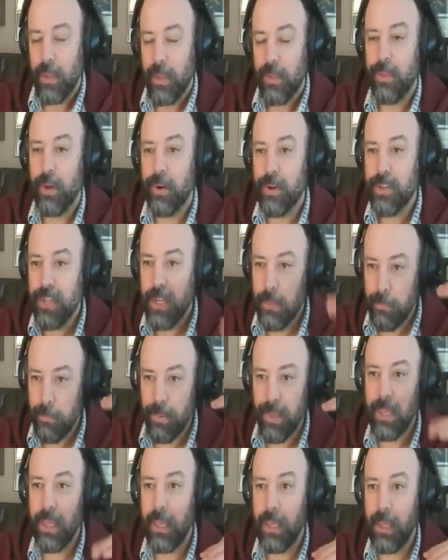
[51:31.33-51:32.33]
There is a
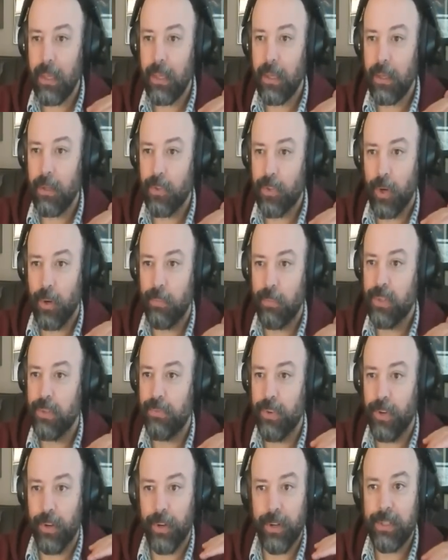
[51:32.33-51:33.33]
peak in terms
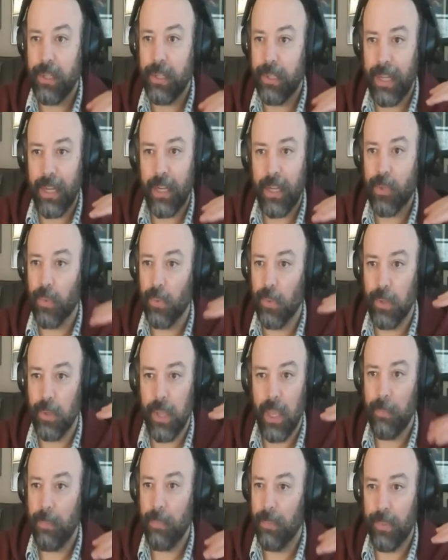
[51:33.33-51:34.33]
of your intellectual
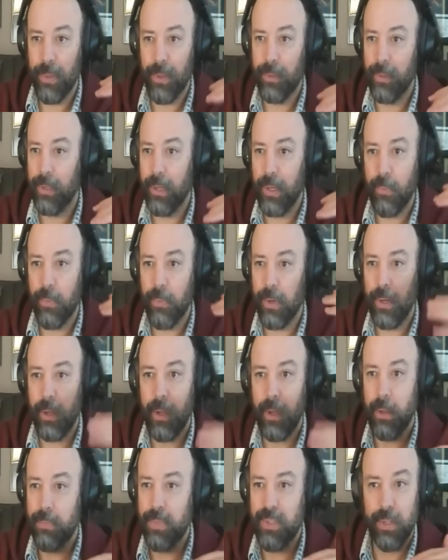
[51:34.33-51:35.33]
capability when it
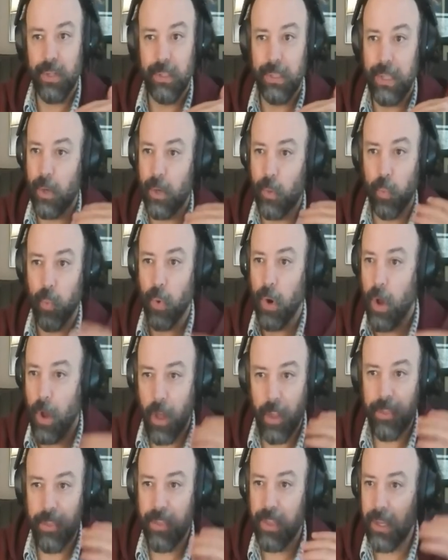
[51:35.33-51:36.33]
comes to, like,
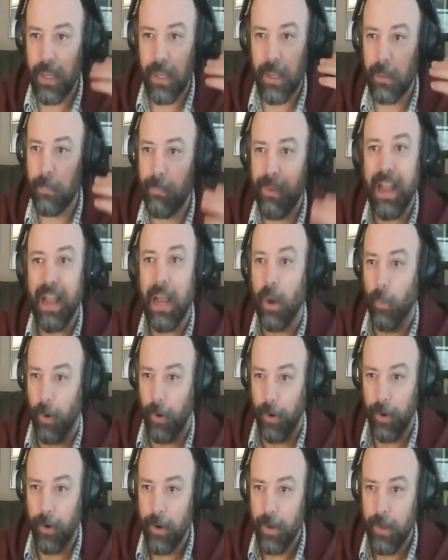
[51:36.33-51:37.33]
raw thinking
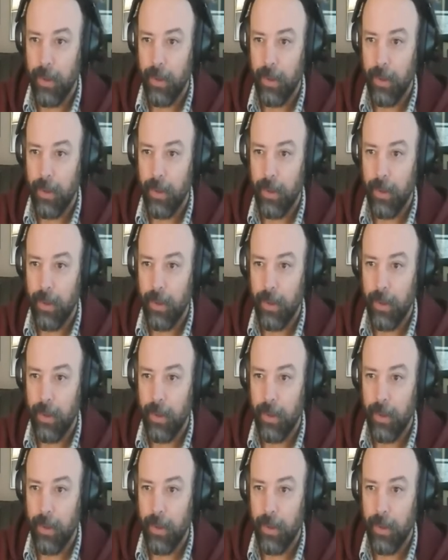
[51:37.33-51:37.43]
power.